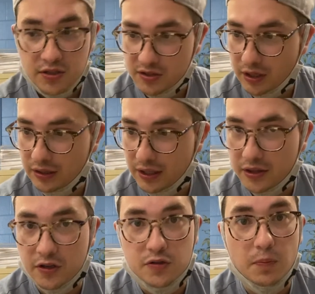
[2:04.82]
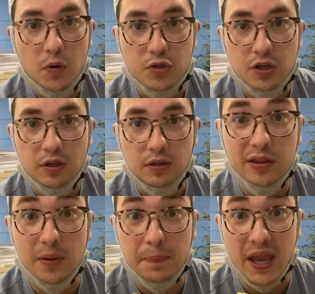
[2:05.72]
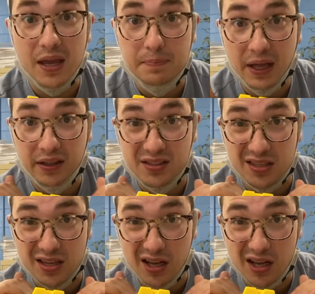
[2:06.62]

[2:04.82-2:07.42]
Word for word: Suddenly there's motion. The pan balance is